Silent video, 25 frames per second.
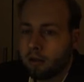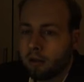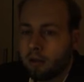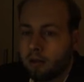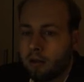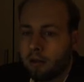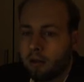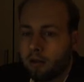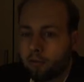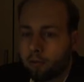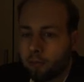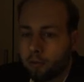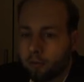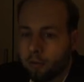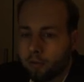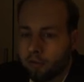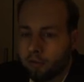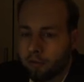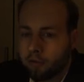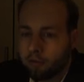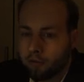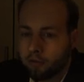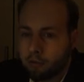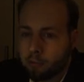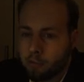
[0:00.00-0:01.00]
It is
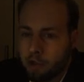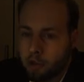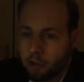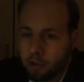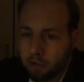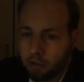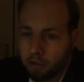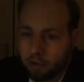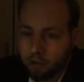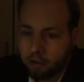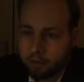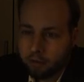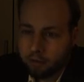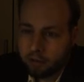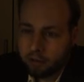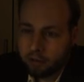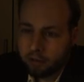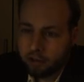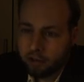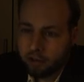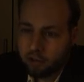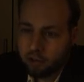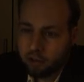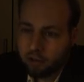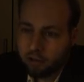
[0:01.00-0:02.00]
worthy of remark that
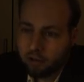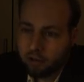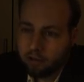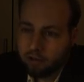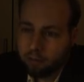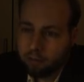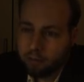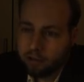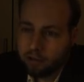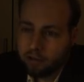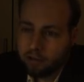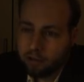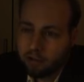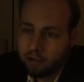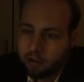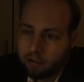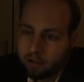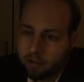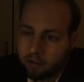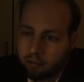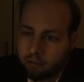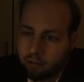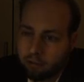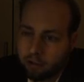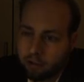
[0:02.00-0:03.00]
a certain
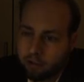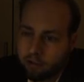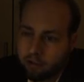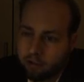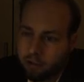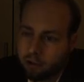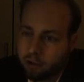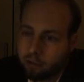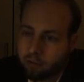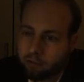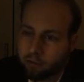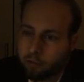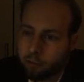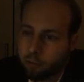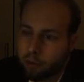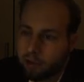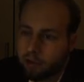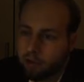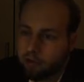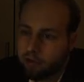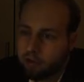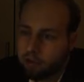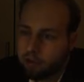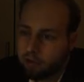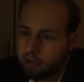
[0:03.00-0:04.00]
speculative writer of
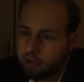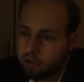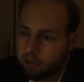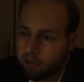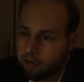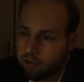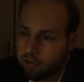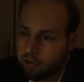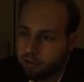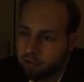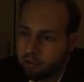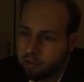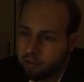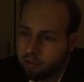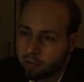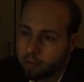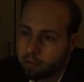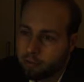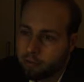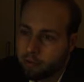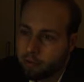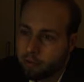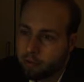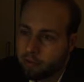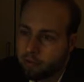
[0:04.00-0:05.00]
quasi-scientific
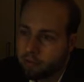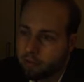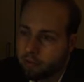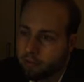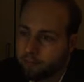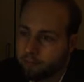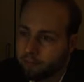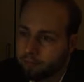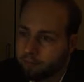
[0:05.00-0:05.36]
repute,